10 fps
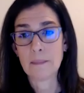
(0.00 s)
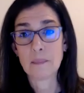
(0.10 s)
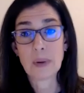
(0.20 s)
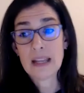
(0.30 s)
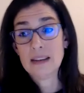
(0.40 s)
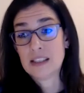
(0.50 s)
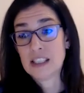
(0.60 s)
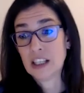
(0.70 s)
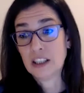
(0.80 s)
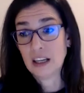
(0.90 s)
but
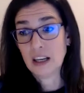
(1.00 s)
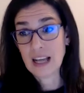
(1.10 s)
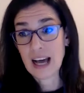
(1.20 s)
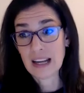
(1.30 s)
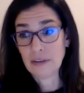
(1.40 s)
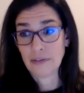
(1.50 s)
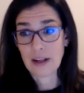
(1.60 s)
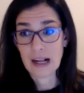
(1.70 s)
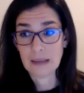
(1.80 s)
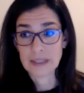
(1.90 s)
still a lot of
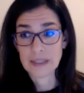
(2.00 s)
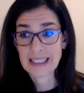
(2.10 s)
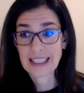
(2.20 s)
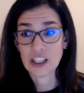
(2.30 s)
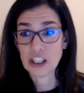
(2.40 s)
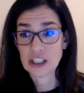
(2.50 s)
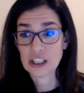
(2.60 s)
skills